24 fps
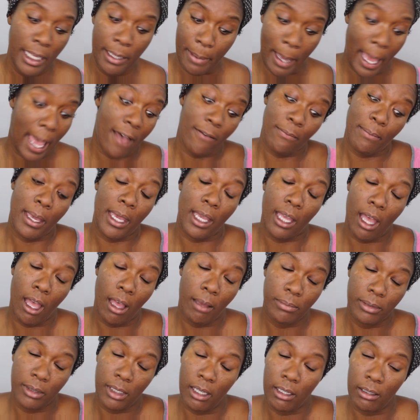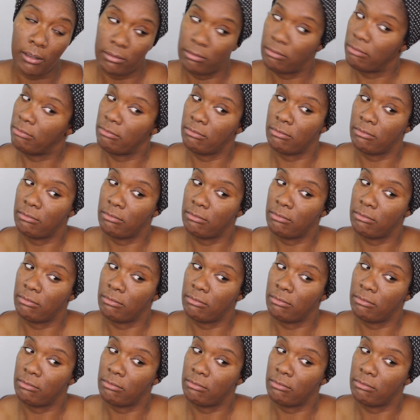I have makeup, so